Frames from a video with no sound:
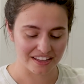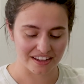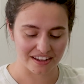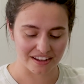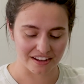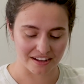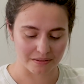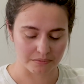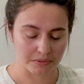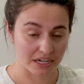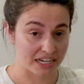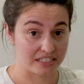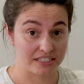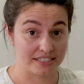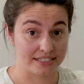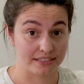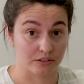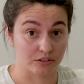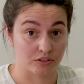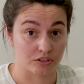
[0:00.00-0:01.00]
I
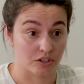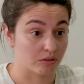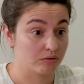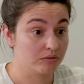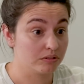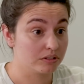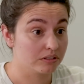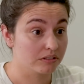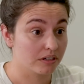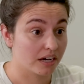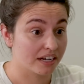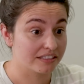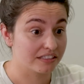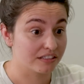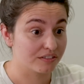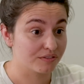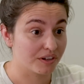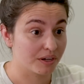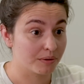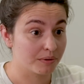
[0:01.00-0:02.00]
still don't
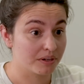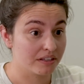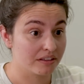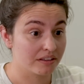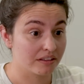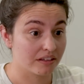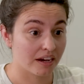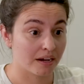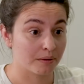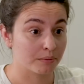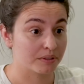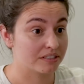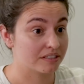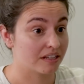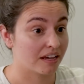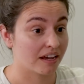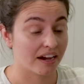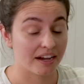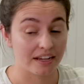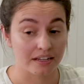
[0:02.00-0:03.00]
identify with. I would
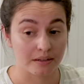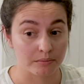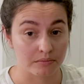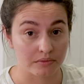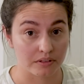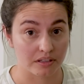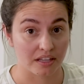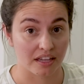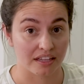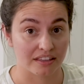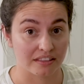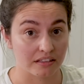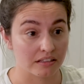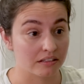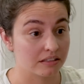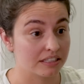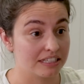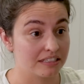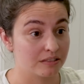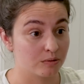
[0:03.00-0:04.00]
say I am like the
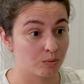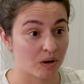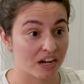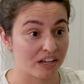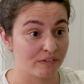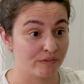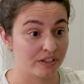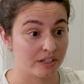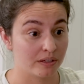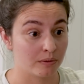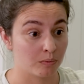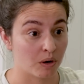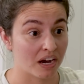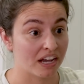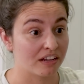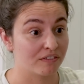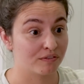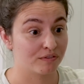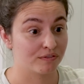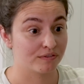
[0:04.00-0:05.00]
least wifey
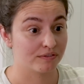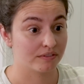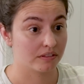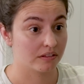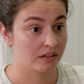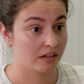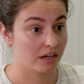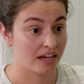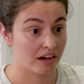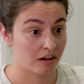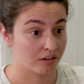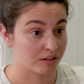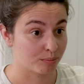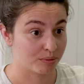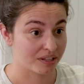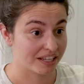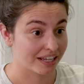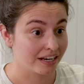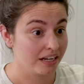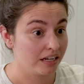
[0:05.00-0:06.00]
wife on the
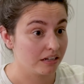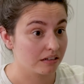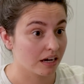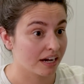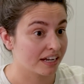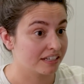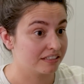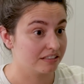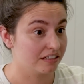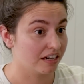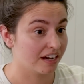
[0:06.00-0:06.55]
planet. I